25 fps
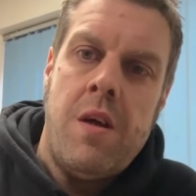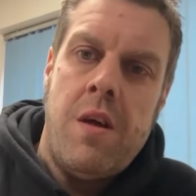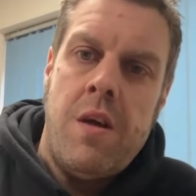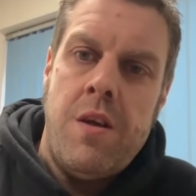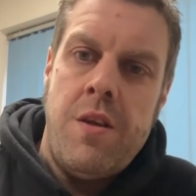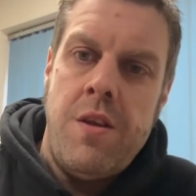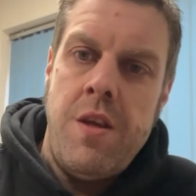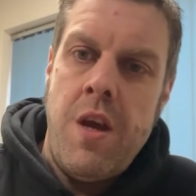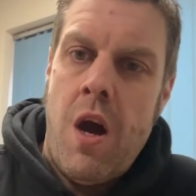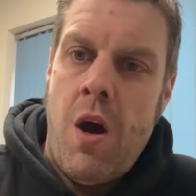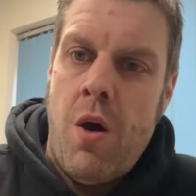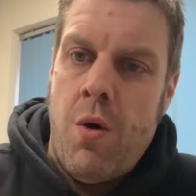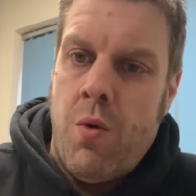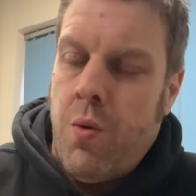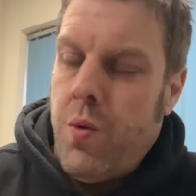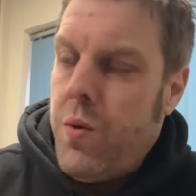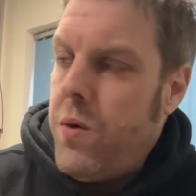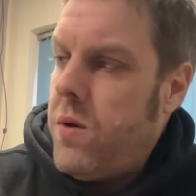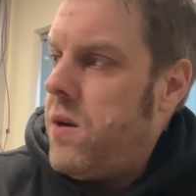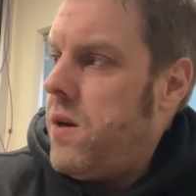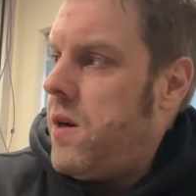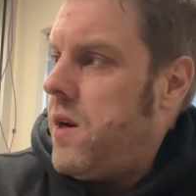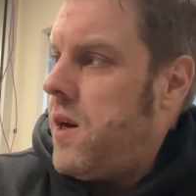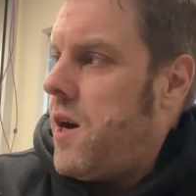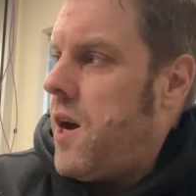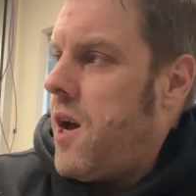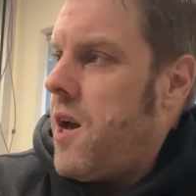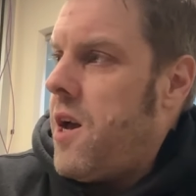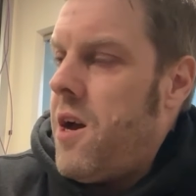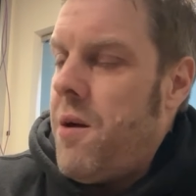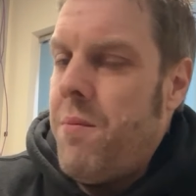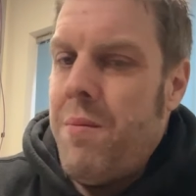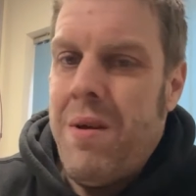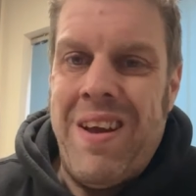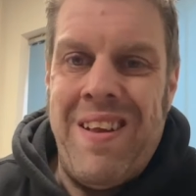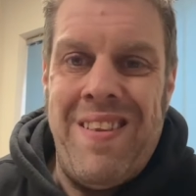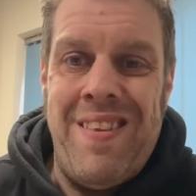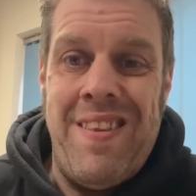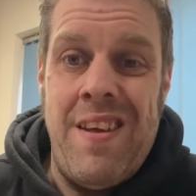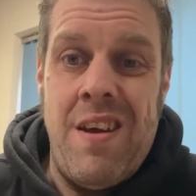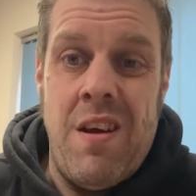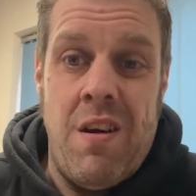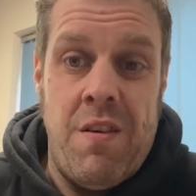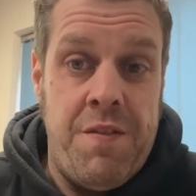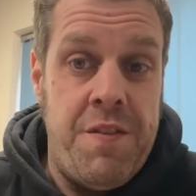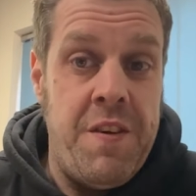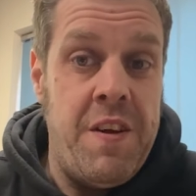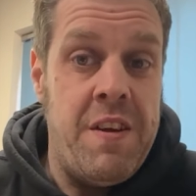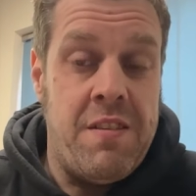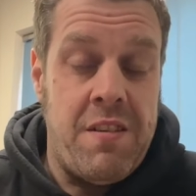Yo, I am in the
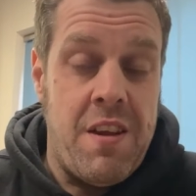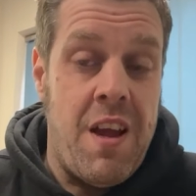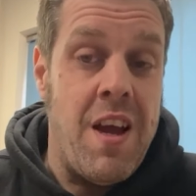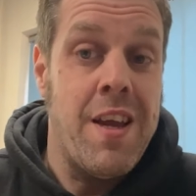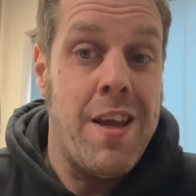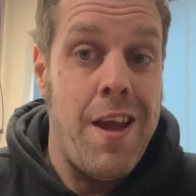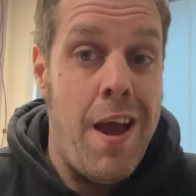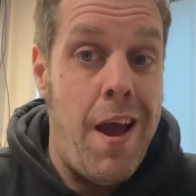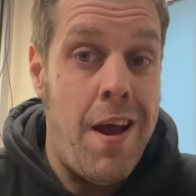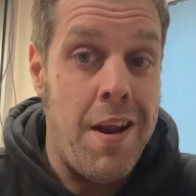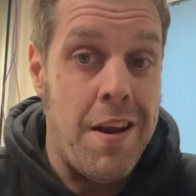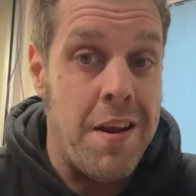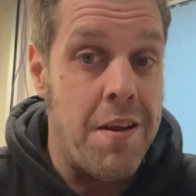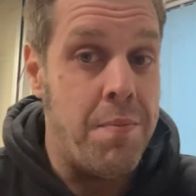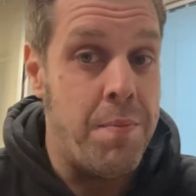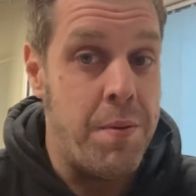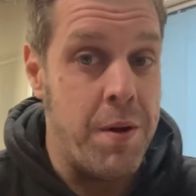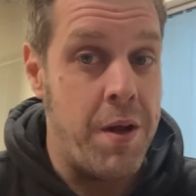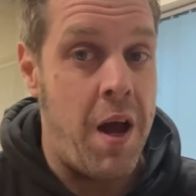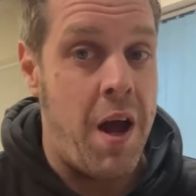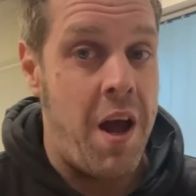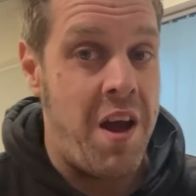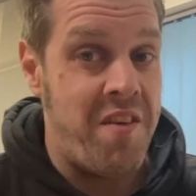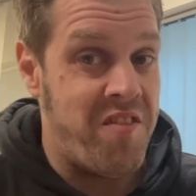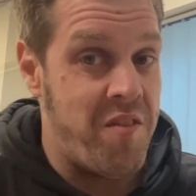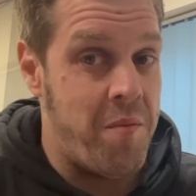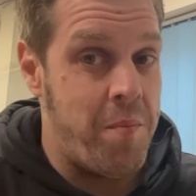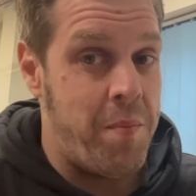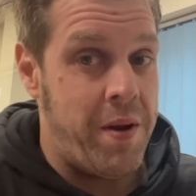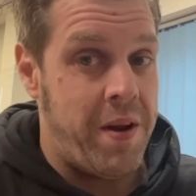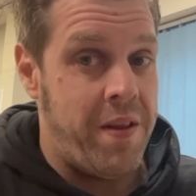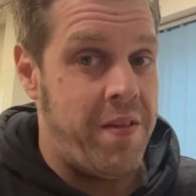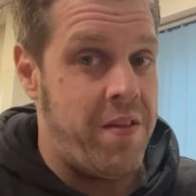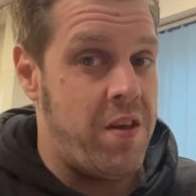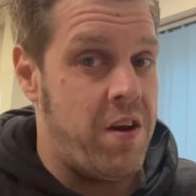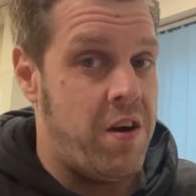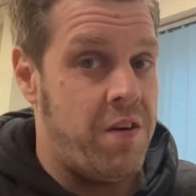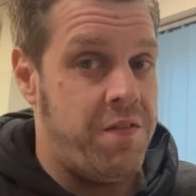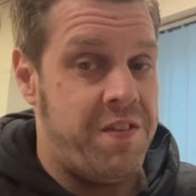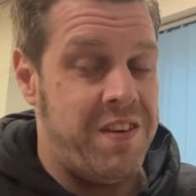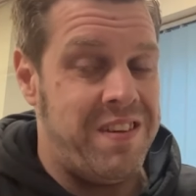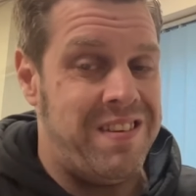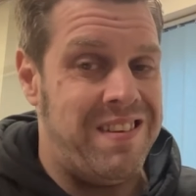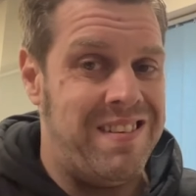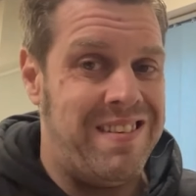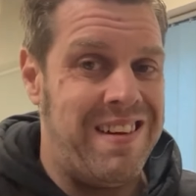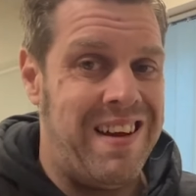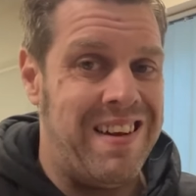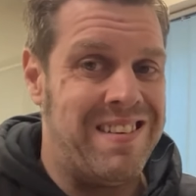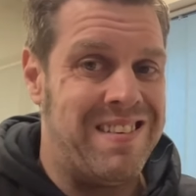office again, but I haven't been in the office.
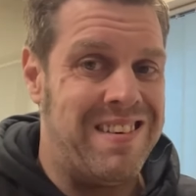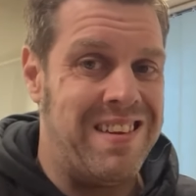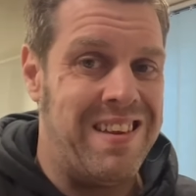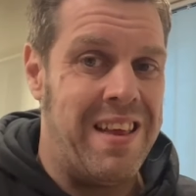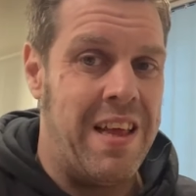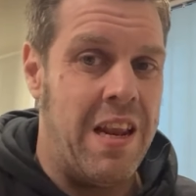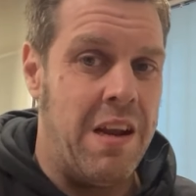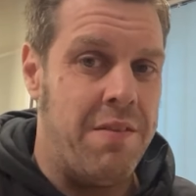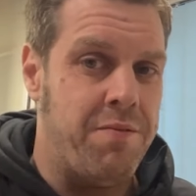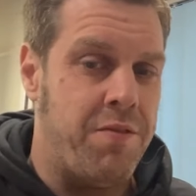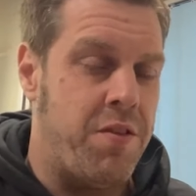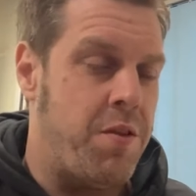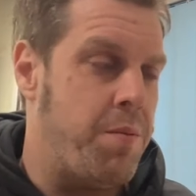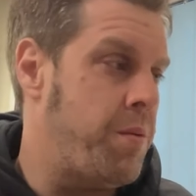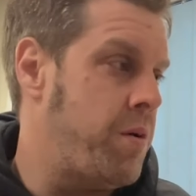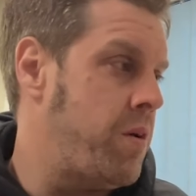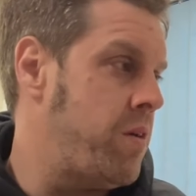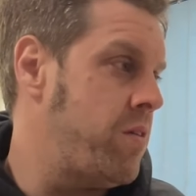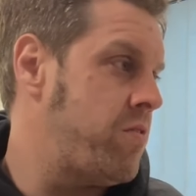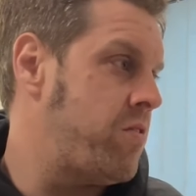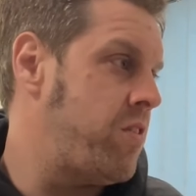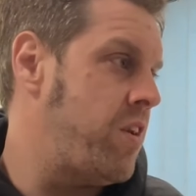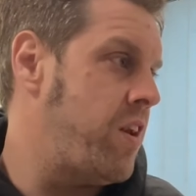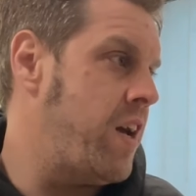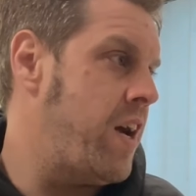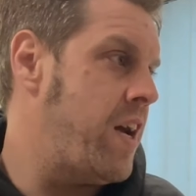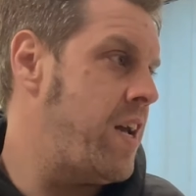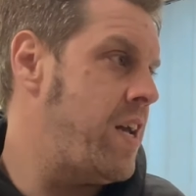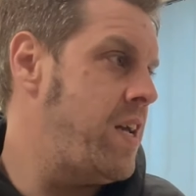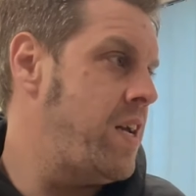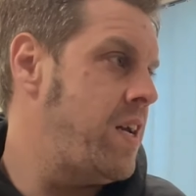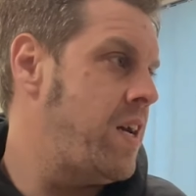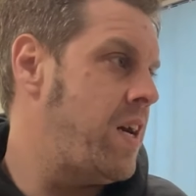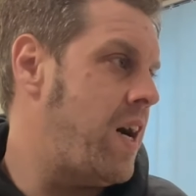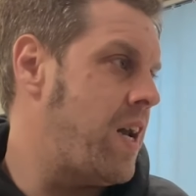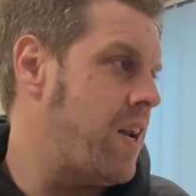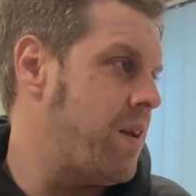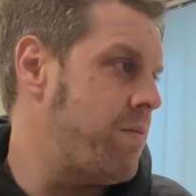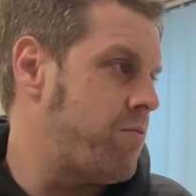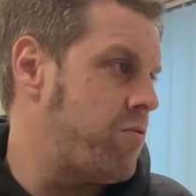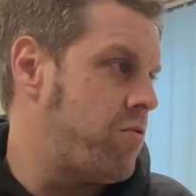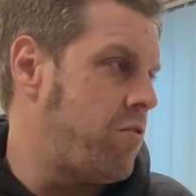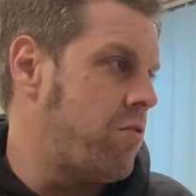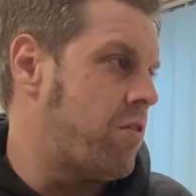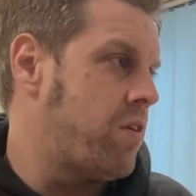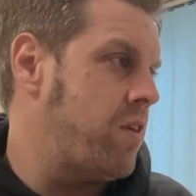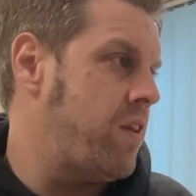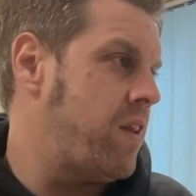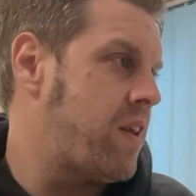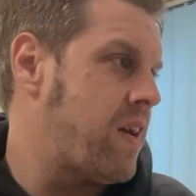It's actually the 11th of March today, and I'm just
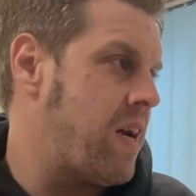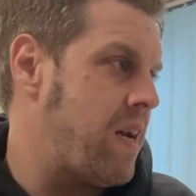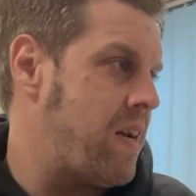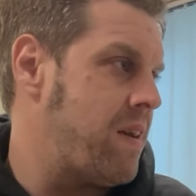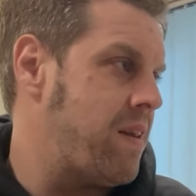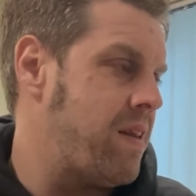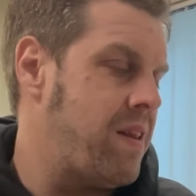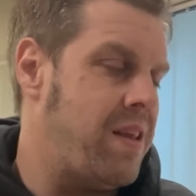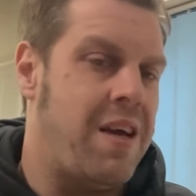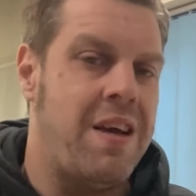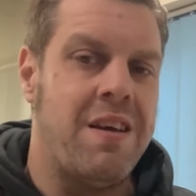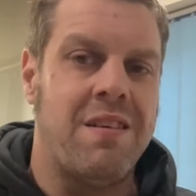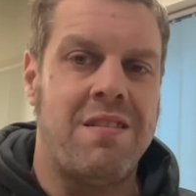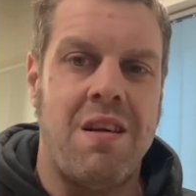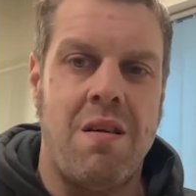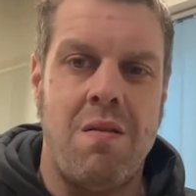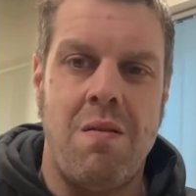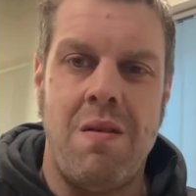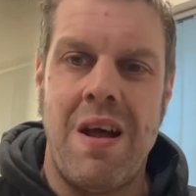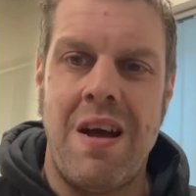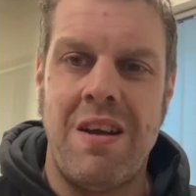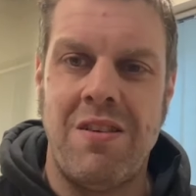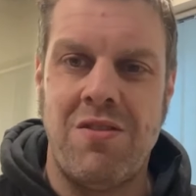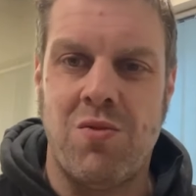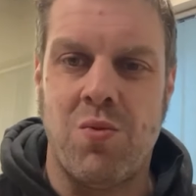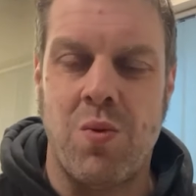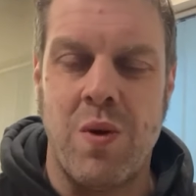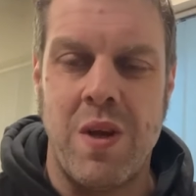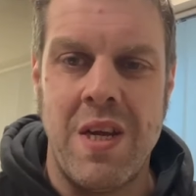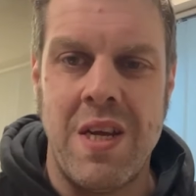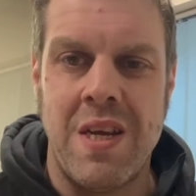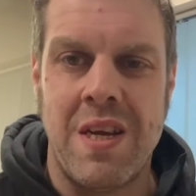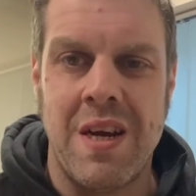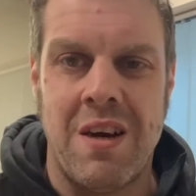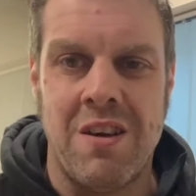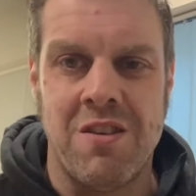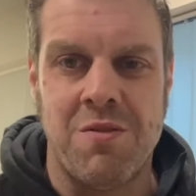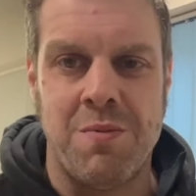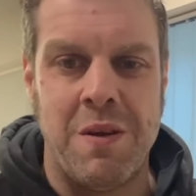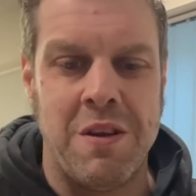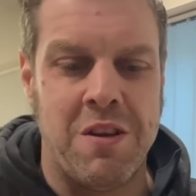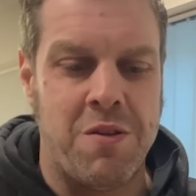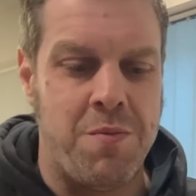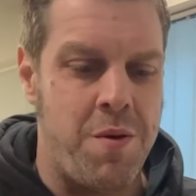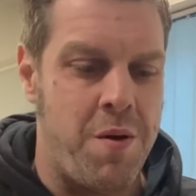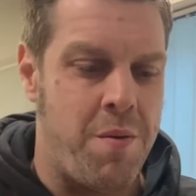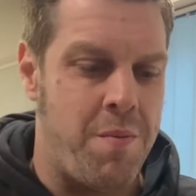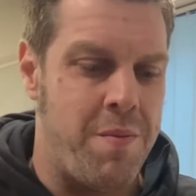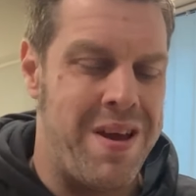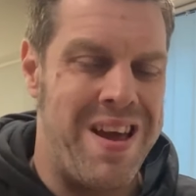looking at the calendar there. So last week I was meant to
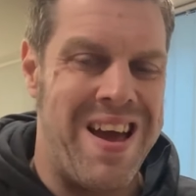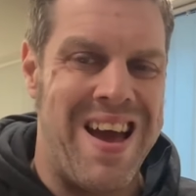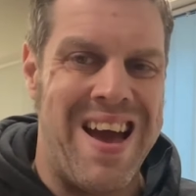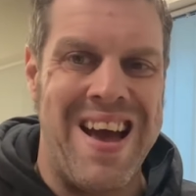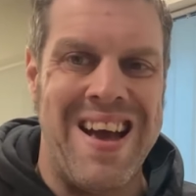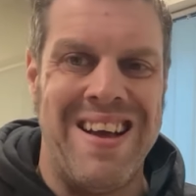be on my